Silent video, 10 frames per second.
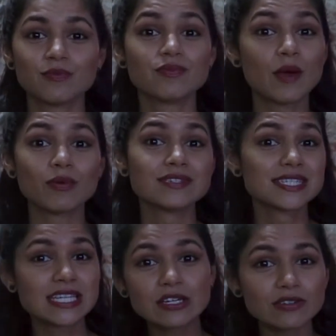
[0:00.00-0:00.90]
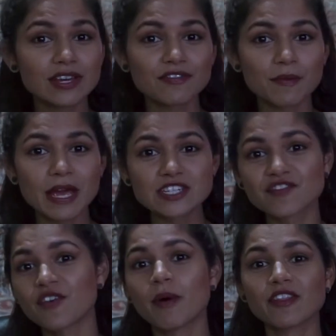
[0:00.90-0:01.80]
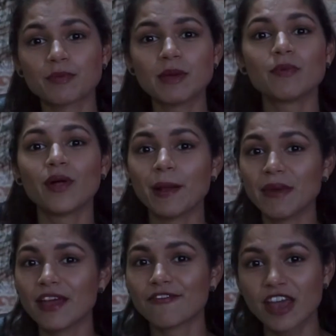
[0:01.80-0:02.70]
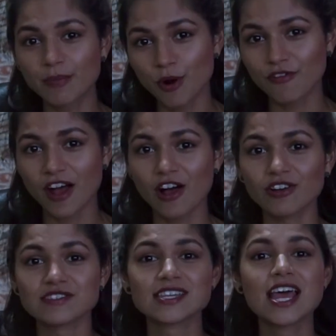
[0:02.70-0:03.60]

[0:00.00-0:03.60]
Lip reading: they will steal information from other people and make fake profiles,